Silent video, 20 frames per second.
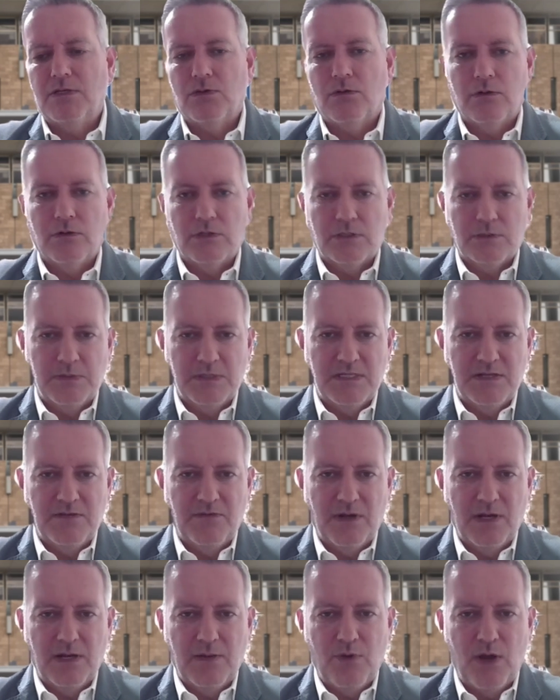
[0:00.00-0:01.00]
or
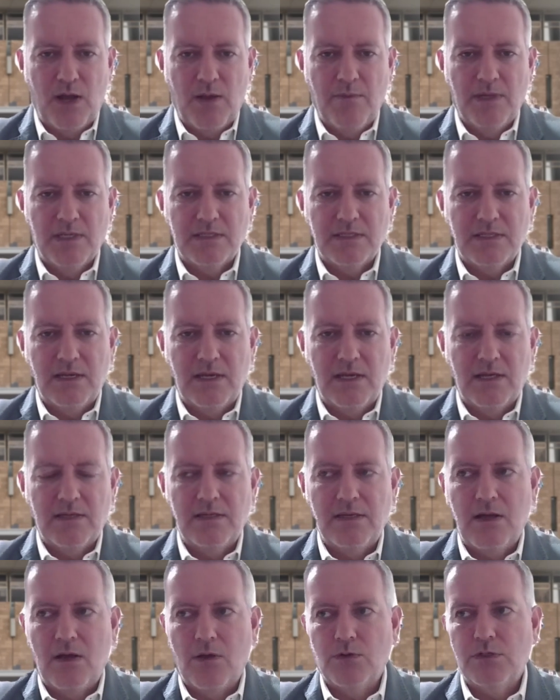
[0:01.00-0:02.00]
specifically Prime Minister
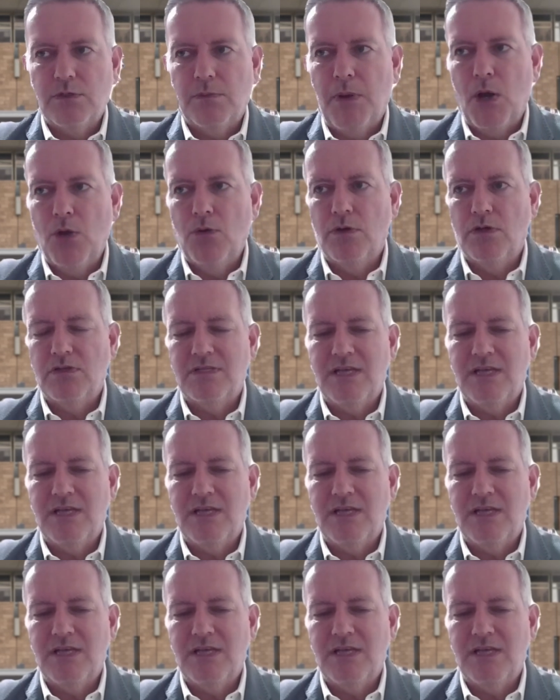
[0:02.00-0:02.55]
Netanyahu's opponents,